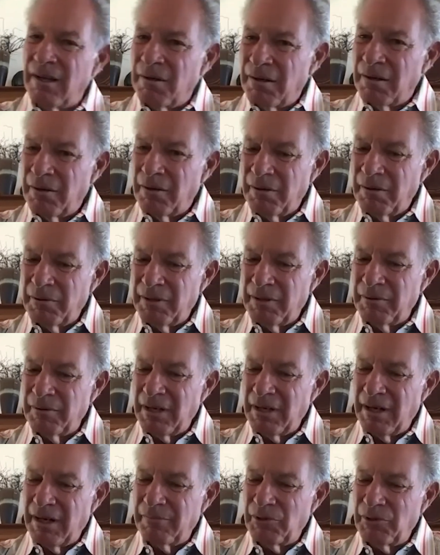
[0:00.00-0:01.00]
when
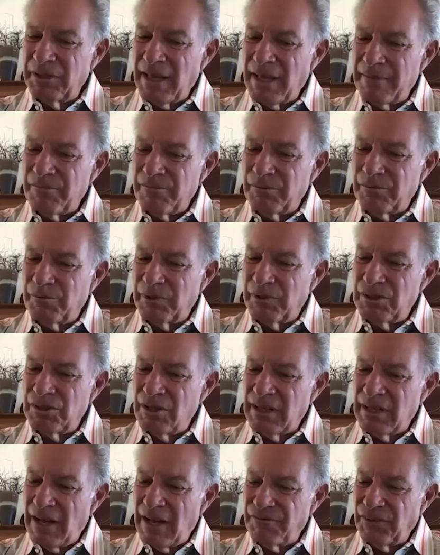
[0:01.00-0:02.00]
you get the
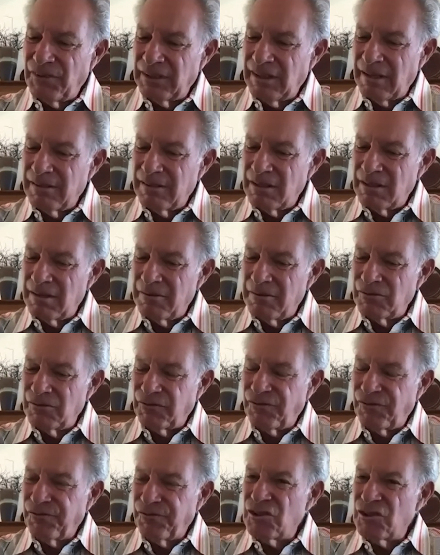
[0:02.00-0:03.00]
first time someone hits
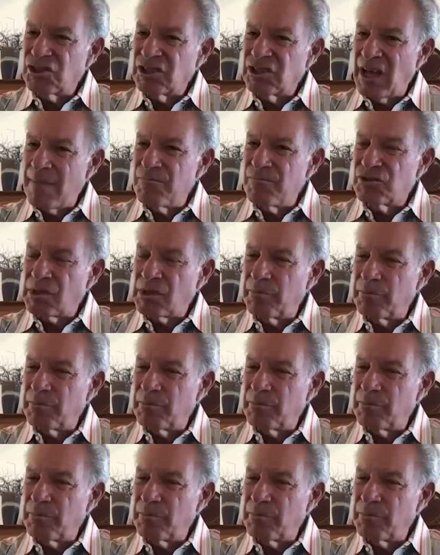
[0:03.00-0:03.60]
2 million,